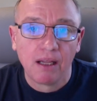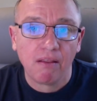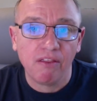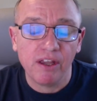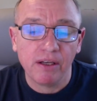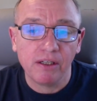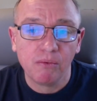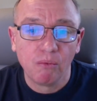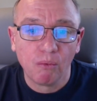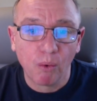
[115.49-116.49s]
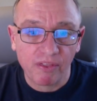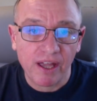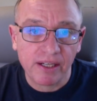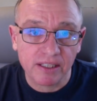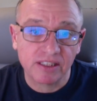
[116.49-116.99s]
then what
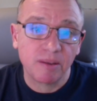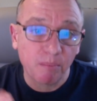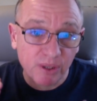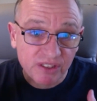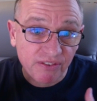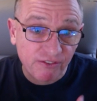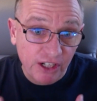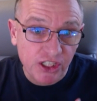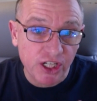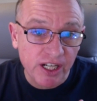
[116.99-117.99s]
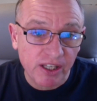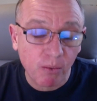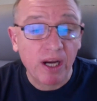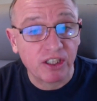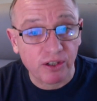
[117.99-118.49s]
that does is it puts friction in the
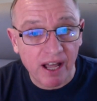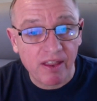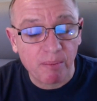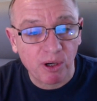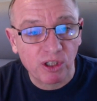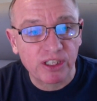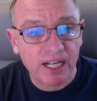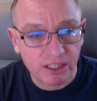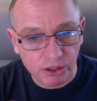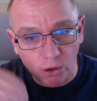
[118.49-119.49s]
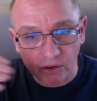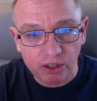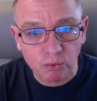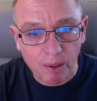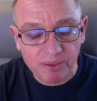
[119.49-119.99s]
way. So now that person has to go to this
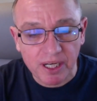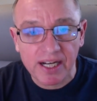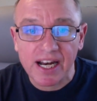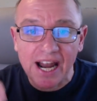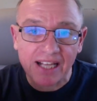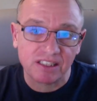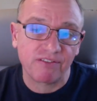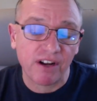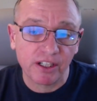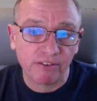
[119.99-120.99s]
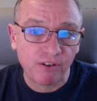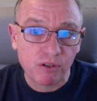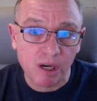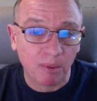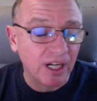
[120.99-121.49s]
website and has to find your phone number.